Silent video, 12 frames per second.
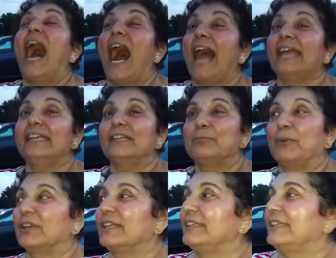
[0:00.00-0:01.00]
I need
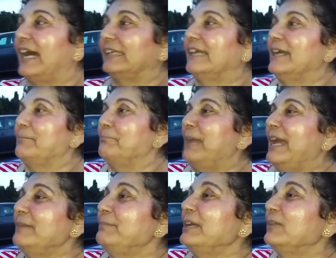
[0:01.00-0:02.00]
more than that.
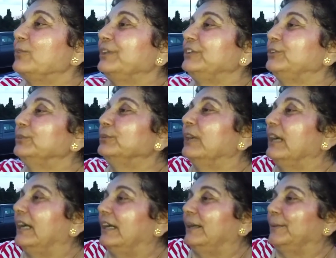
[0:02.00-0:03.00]
Maybe we do
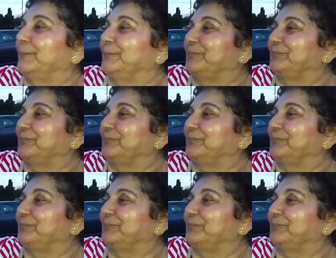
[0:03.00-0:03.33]
a